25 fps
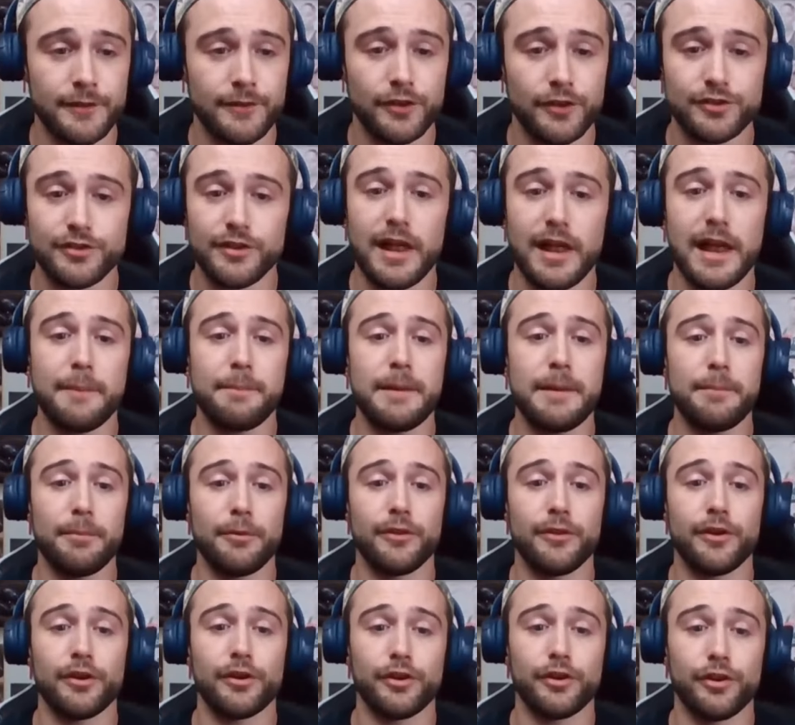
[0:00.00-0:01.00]
There's a lot of people
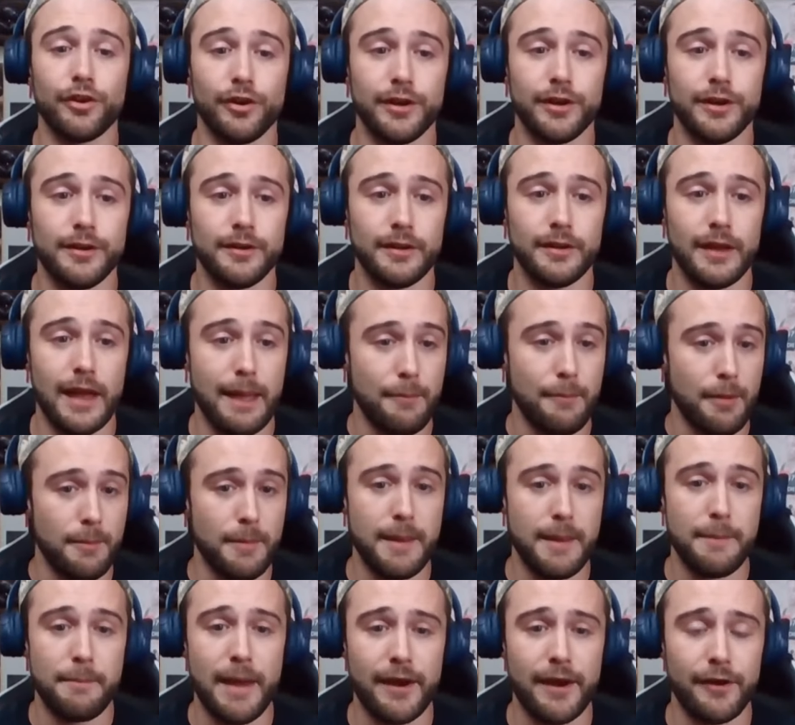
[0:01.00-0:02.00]
that are good
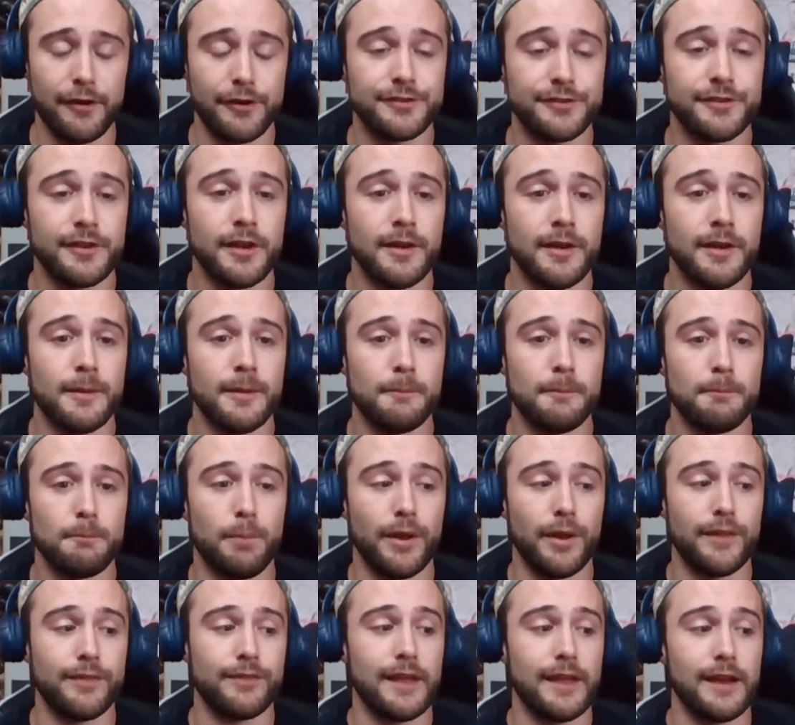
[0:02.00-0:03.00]
MMA bettors,
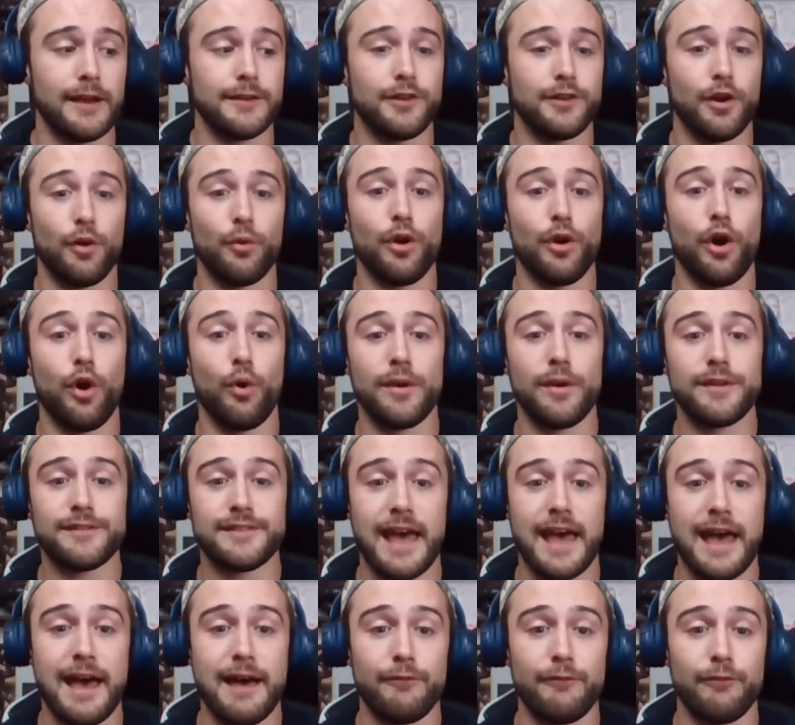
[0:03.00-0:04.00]
but they don't always
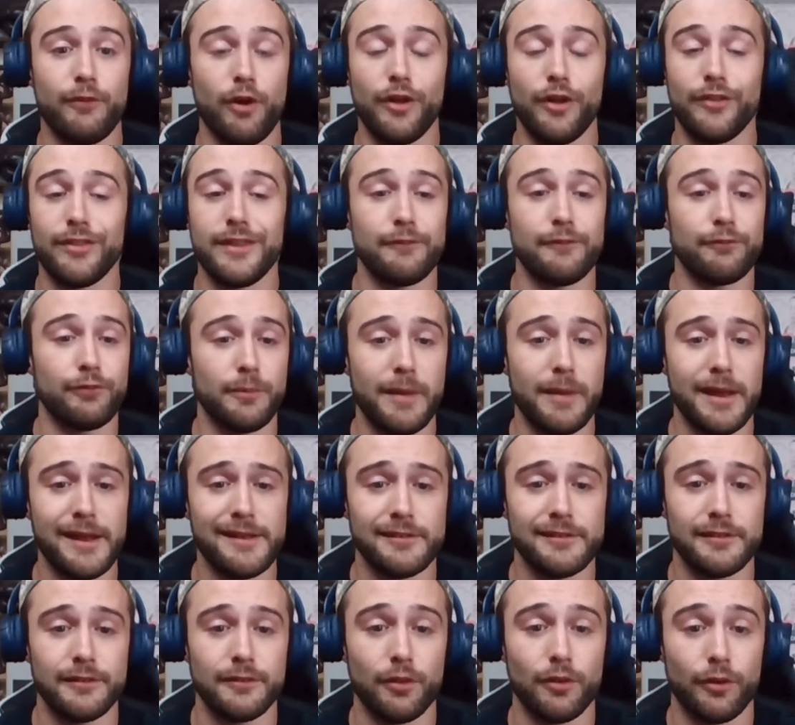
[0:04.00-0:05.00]
have all the
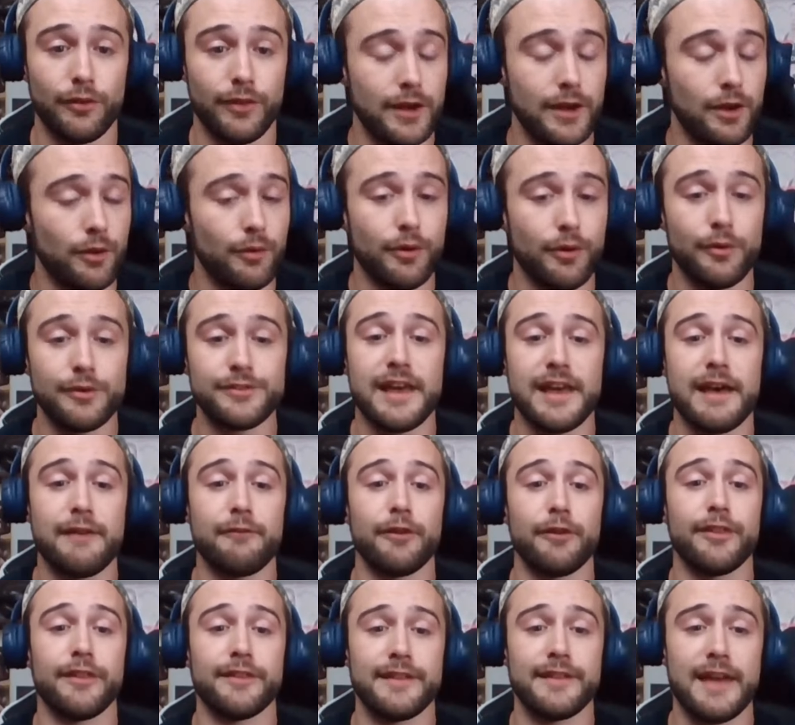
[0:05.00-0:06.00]
information, or they don't always have
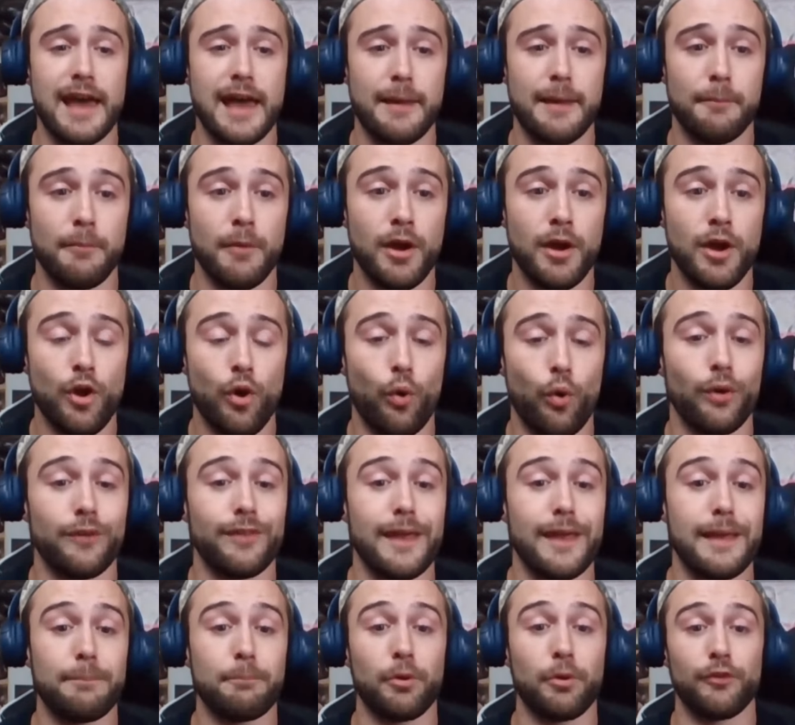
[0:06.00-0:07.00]
all the time, or
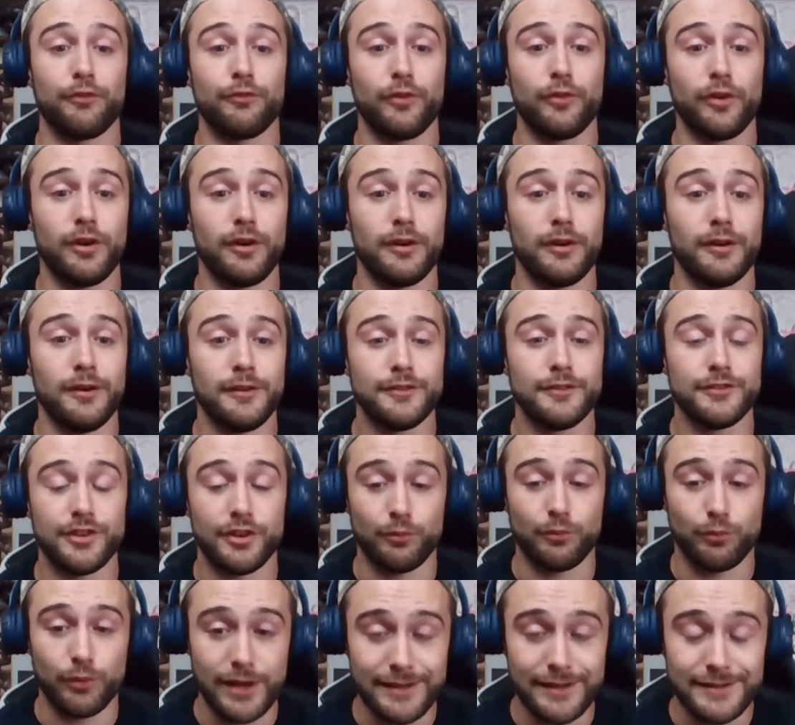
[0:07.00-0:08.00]
they prefer to
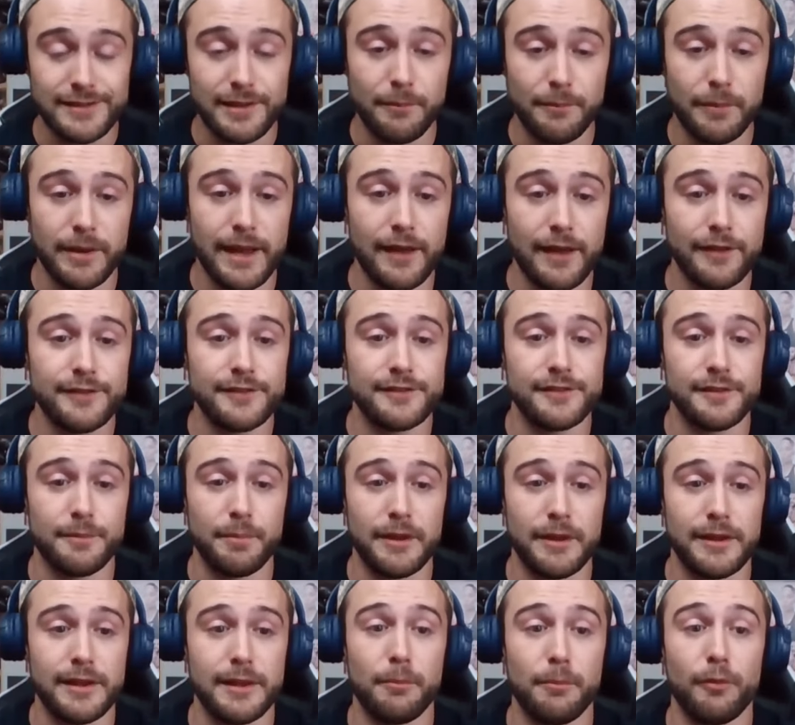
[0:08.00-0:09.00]
read somebody else's
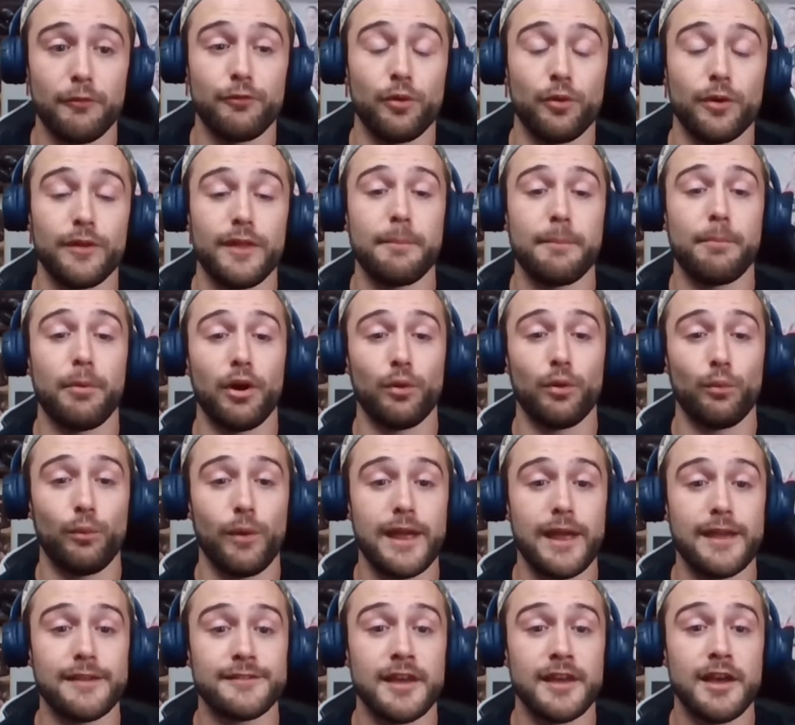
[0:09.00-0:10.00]
opinion before they part
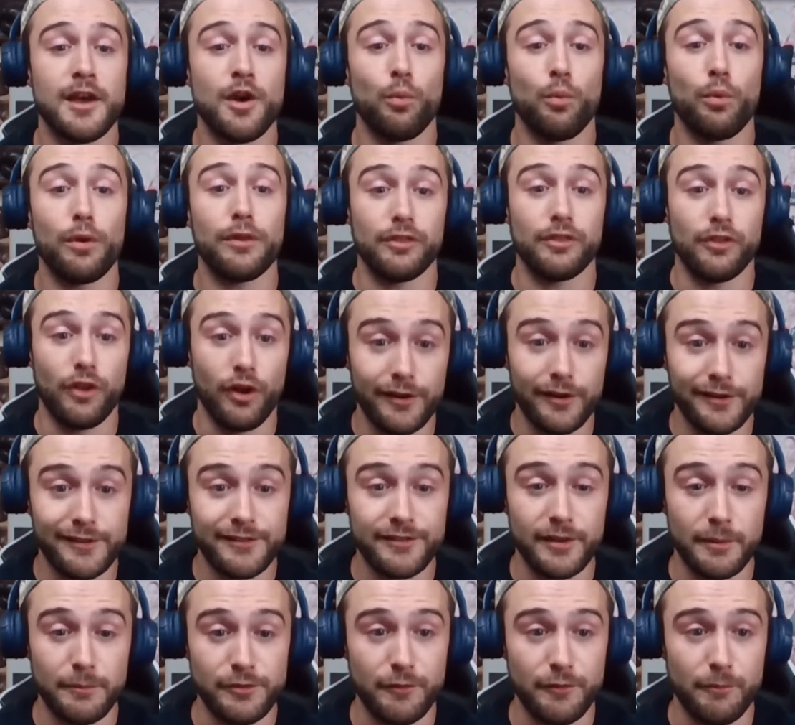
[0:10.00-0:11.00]
ways with large
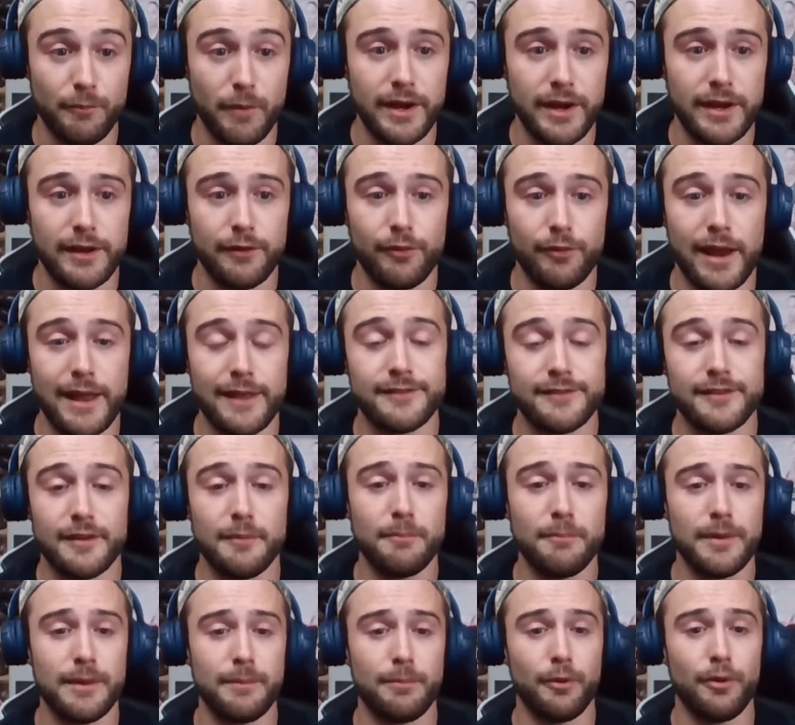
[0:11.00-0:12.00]
sums of money, right? Some
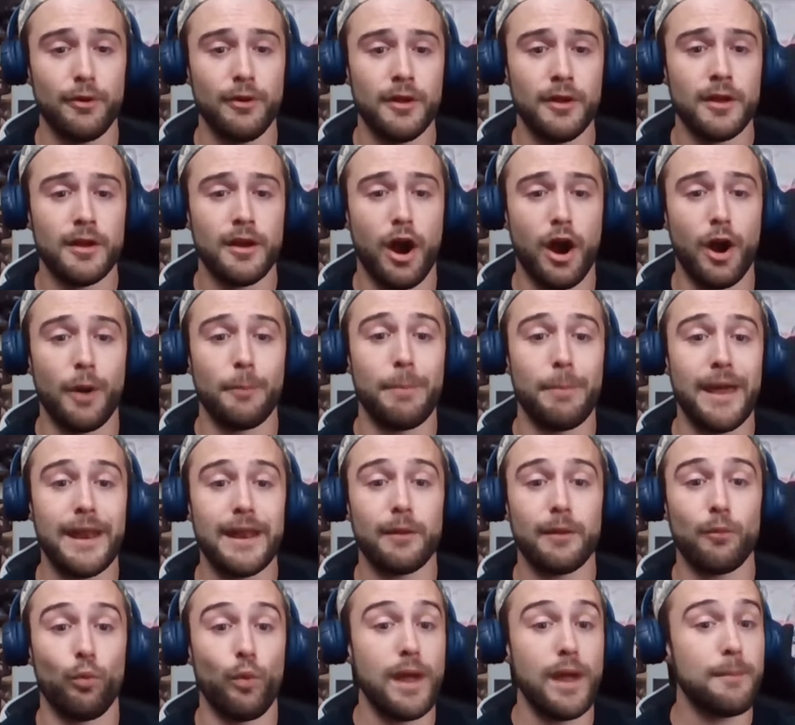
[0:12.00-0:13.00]
people are
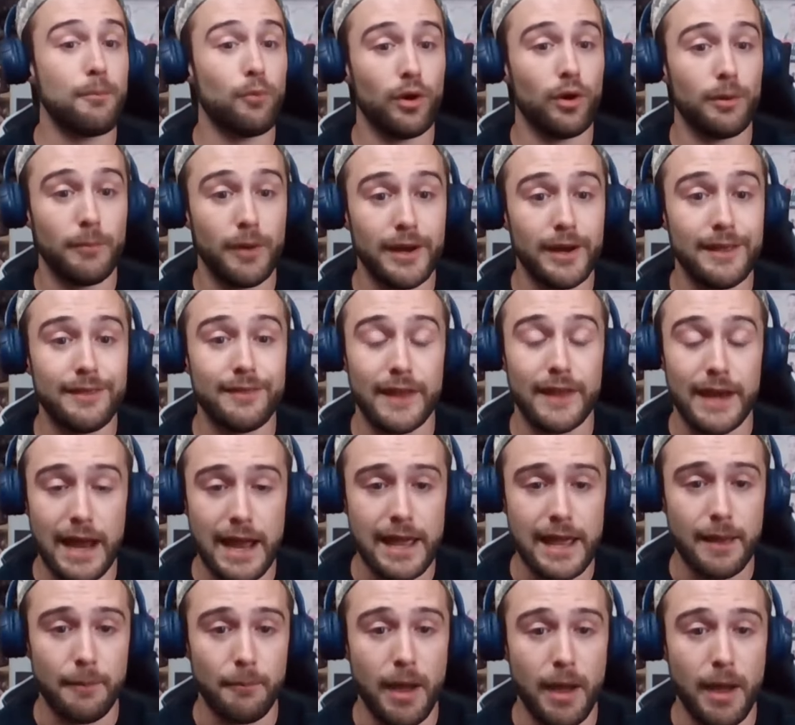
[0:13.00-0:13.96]
betting way more money than I am.